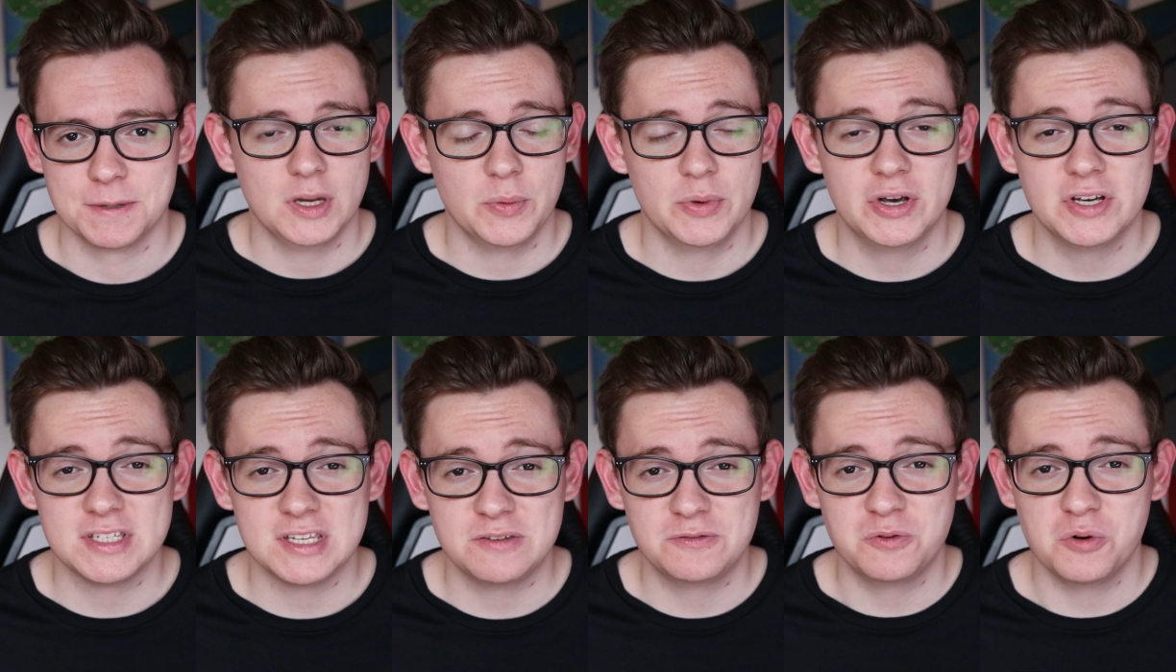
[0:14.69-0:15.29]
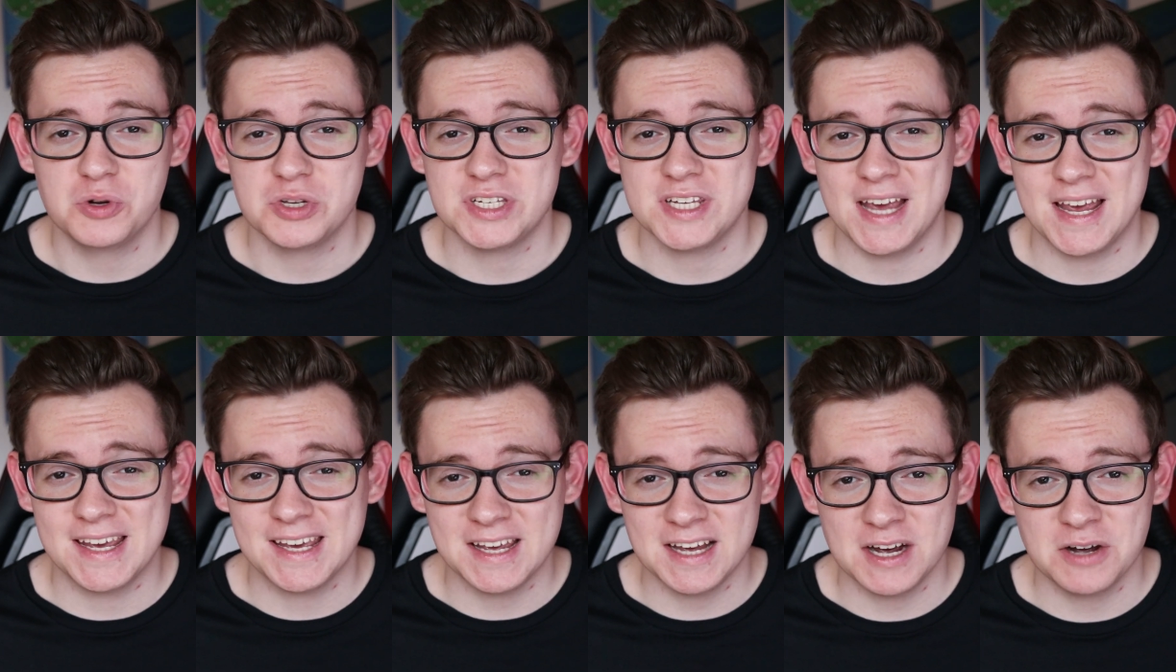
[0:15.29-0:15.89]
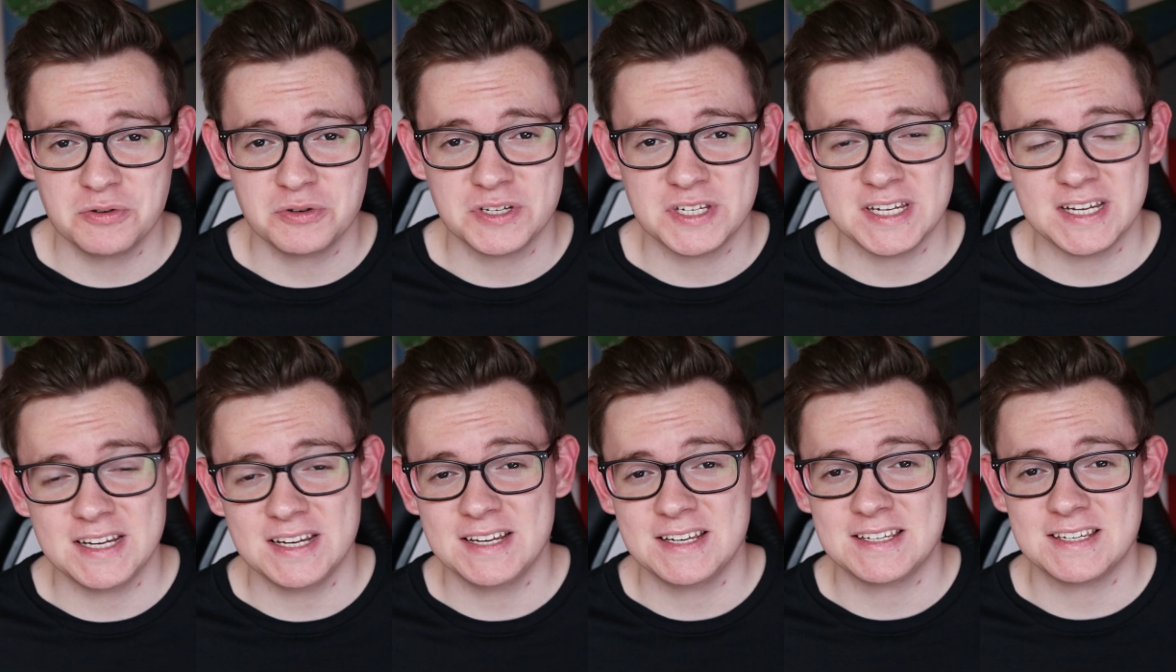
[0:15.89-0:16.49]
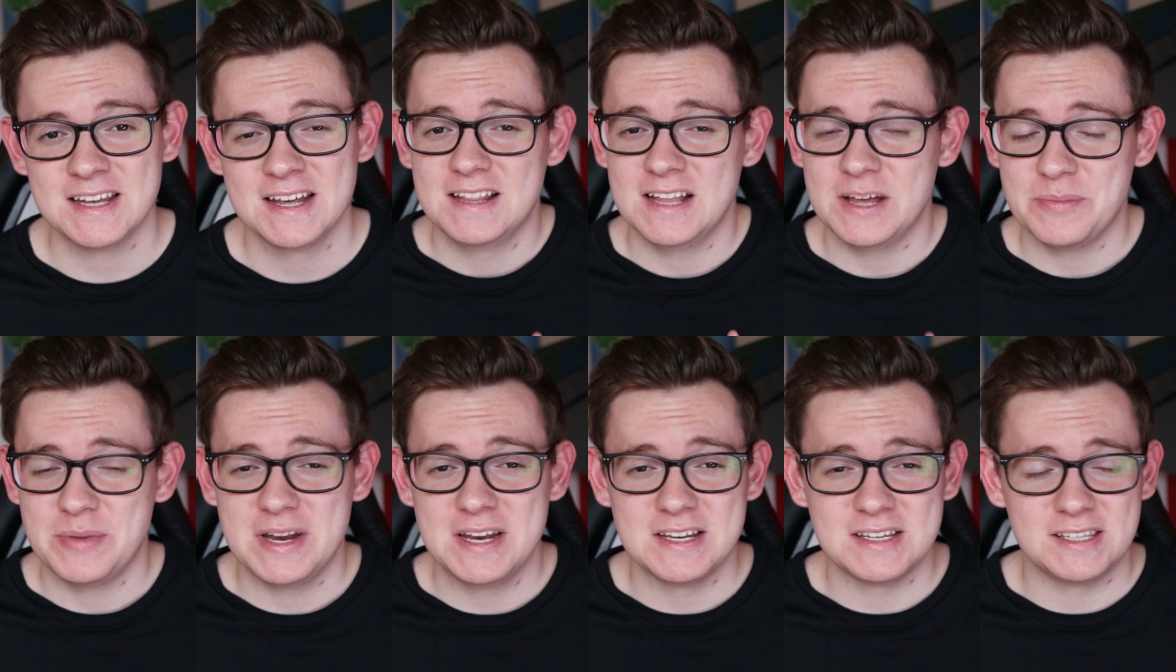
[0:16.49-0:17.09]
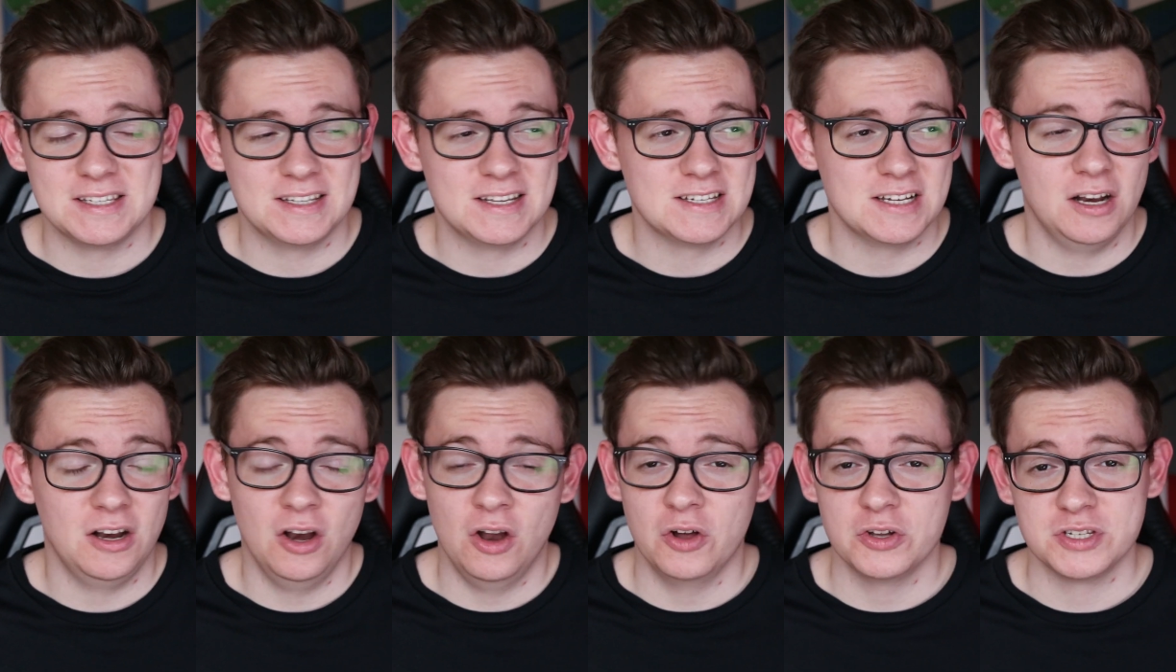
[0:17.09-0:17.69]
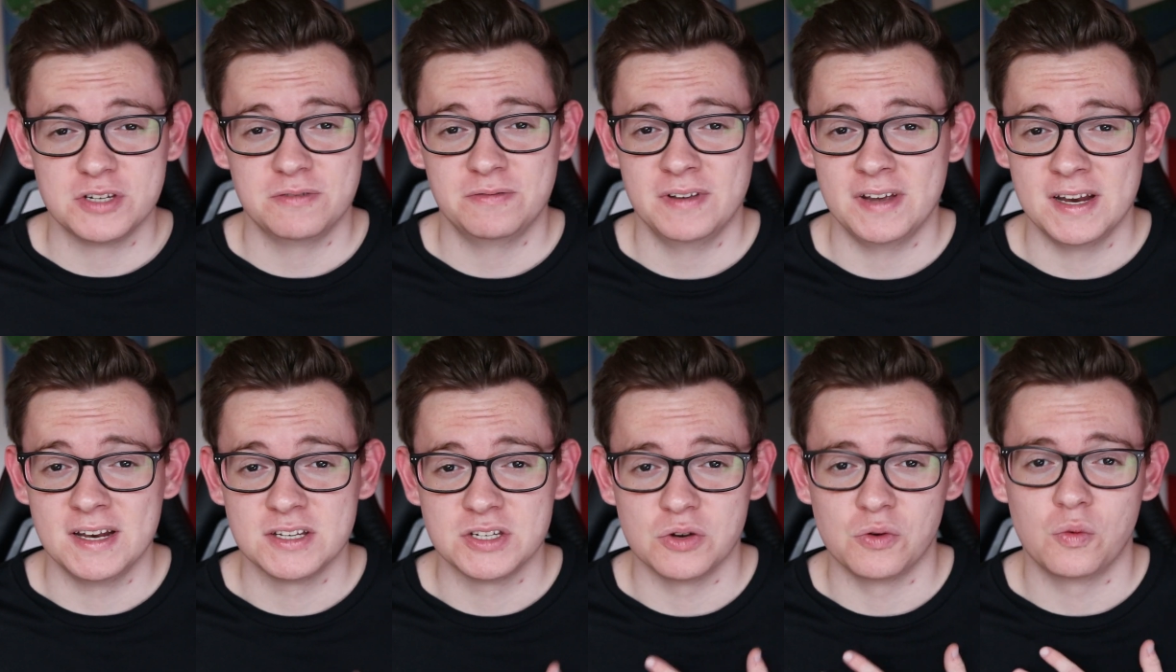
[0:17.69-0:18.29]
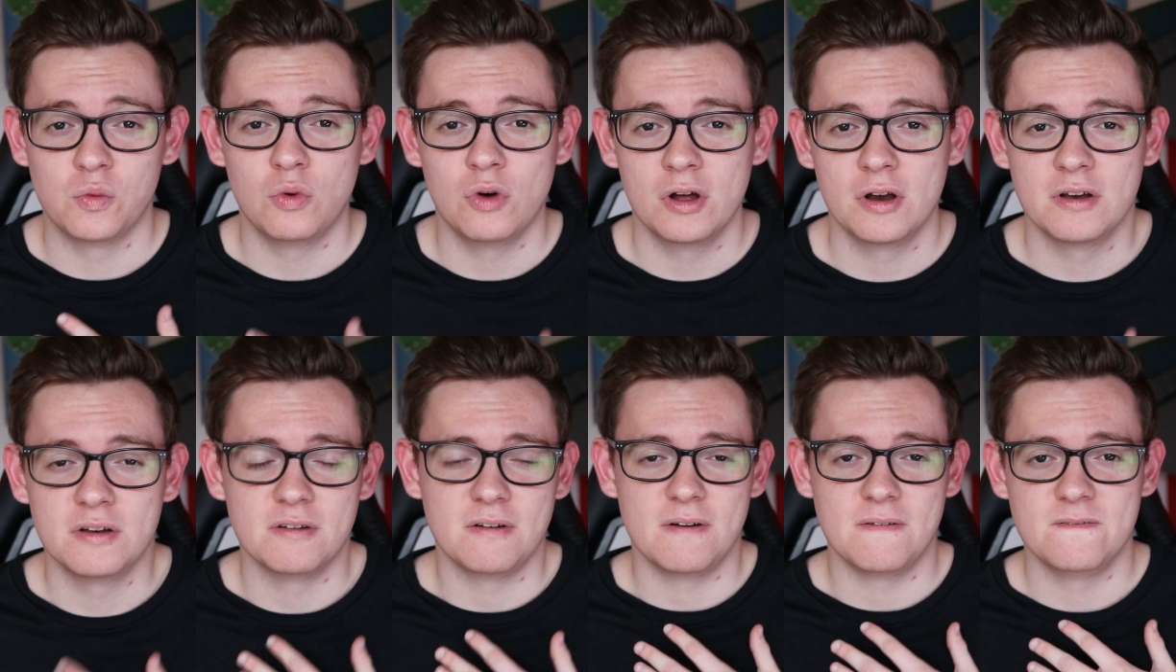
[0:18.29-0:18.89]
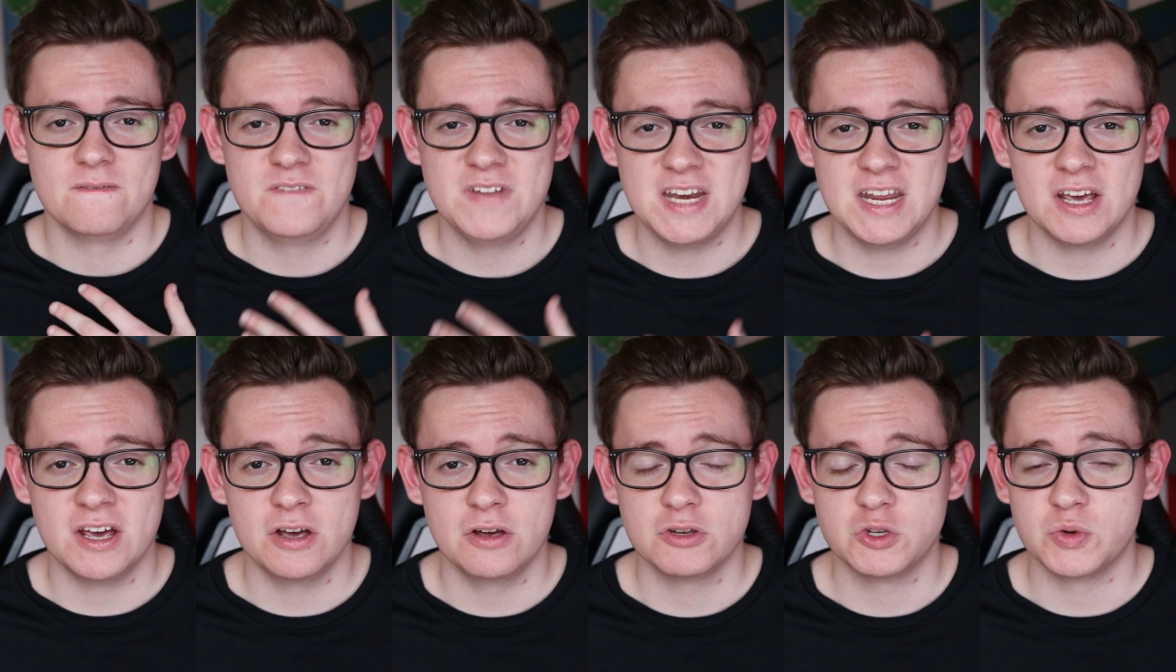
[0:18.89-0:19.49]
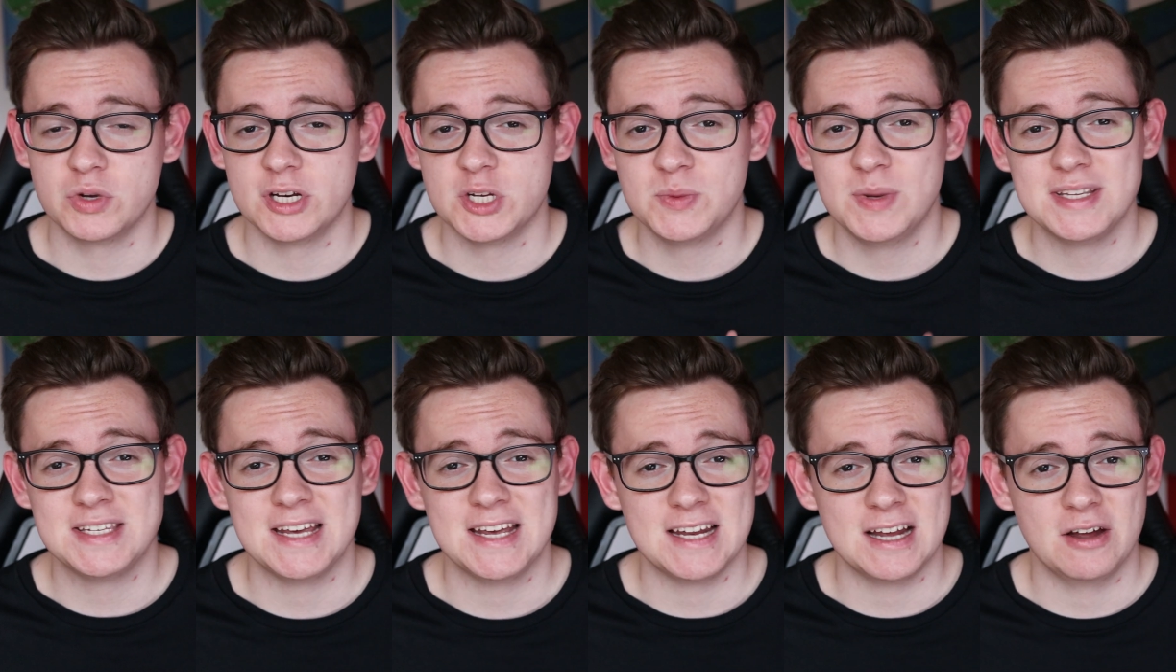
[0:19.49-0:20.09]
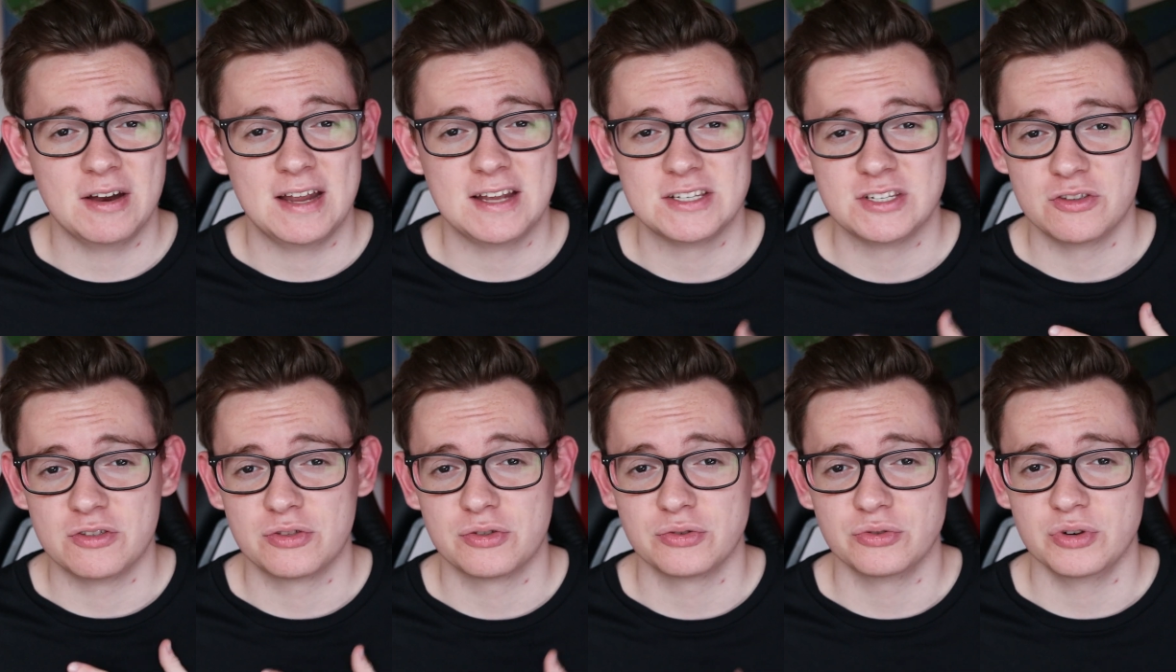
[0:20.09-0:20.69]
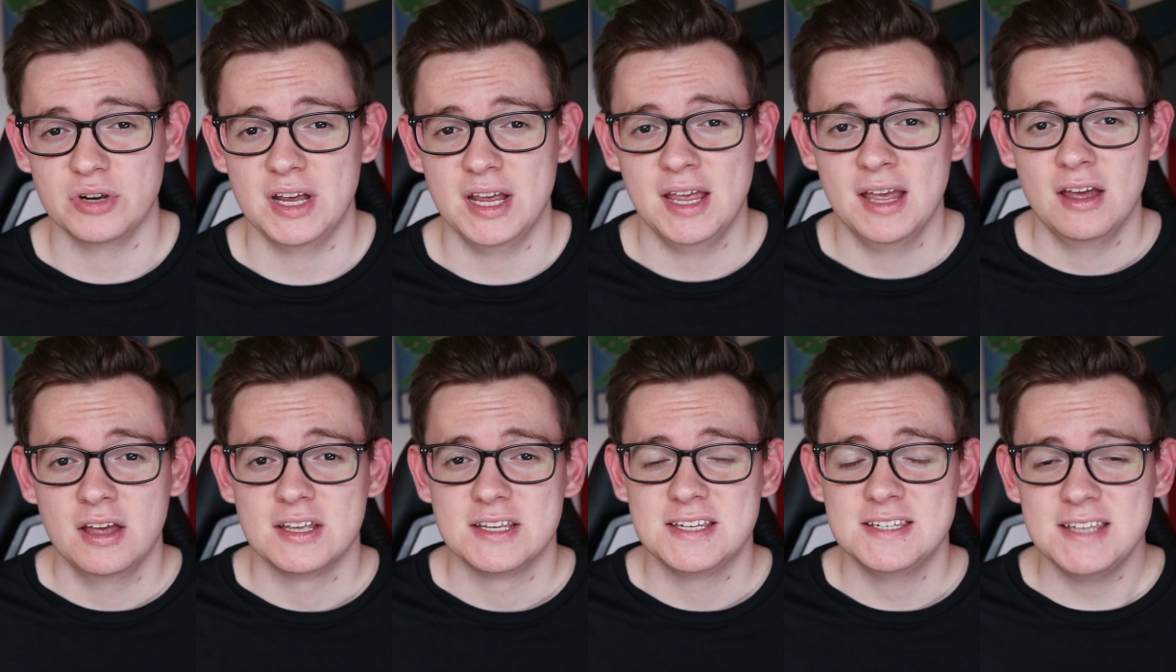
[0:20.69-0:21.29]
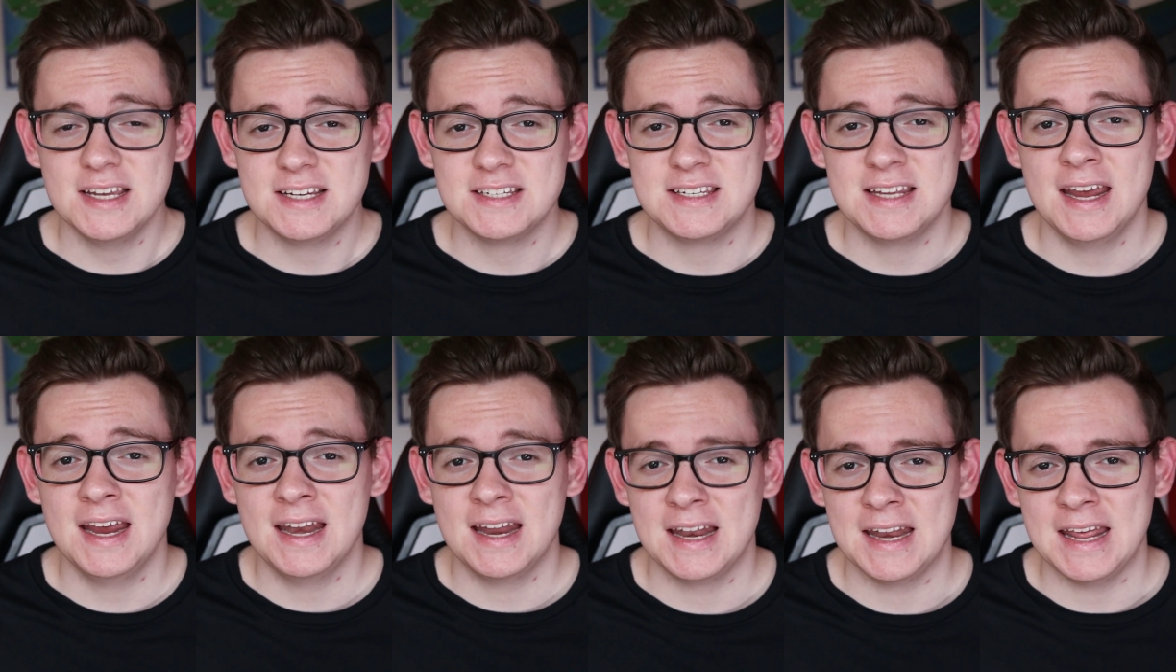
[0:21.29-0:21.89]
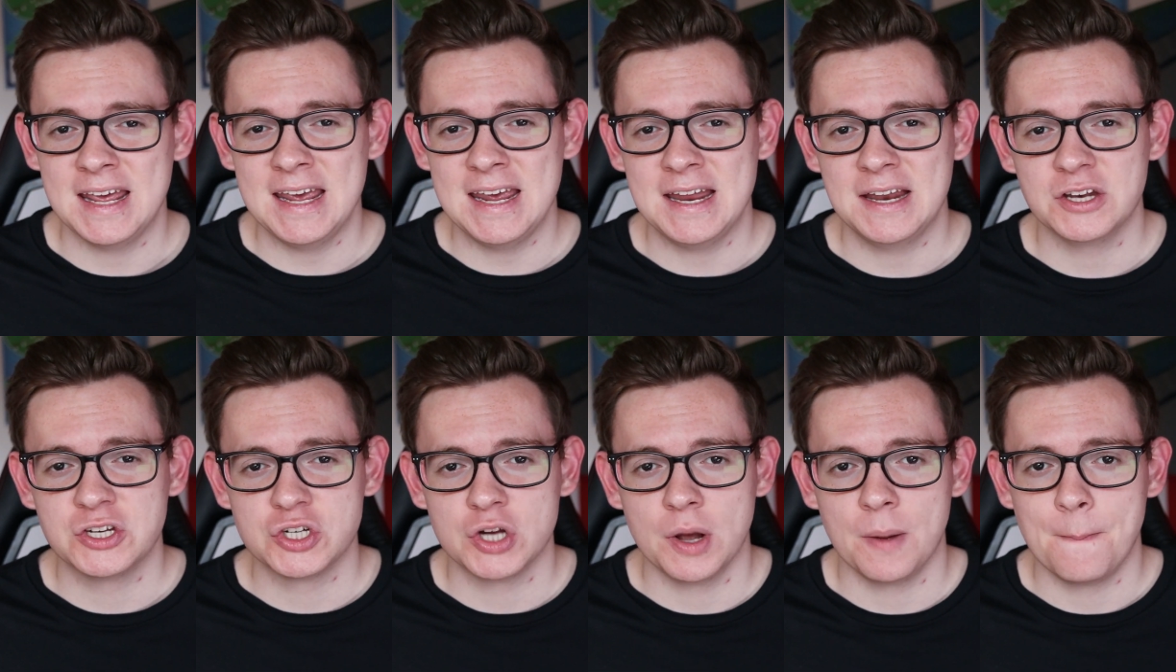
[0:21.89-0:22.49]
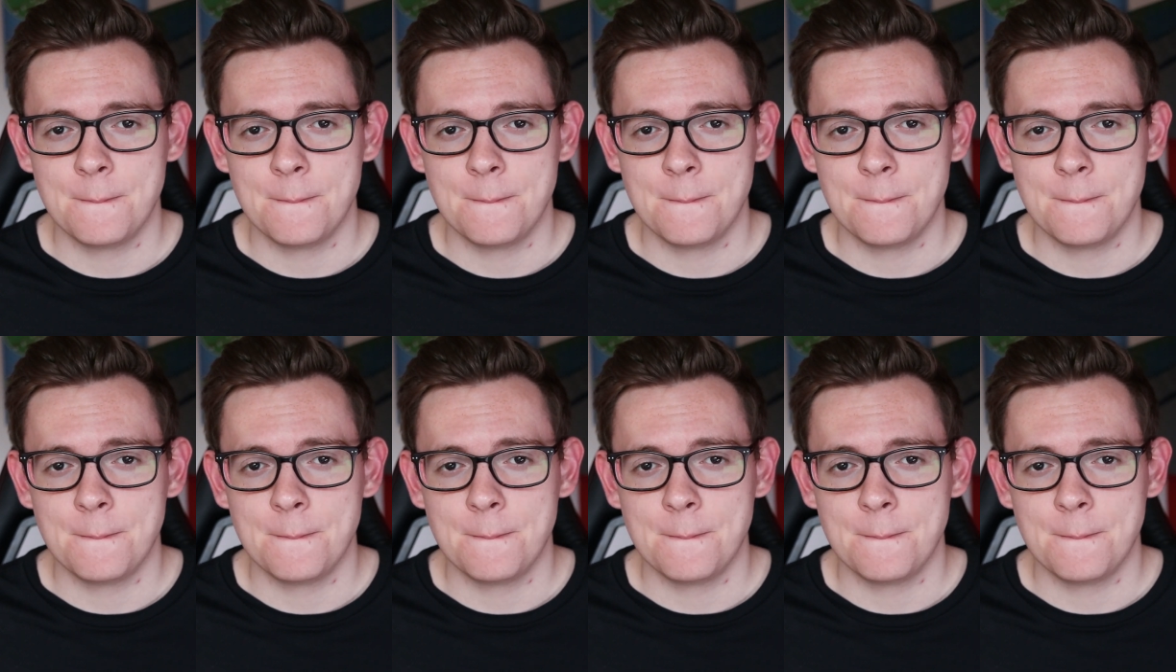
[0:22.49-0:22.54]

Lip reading: Now, because there's 48 counties, that means that there's a lot to fit into one video, so we're going to split it down into three, 16 in each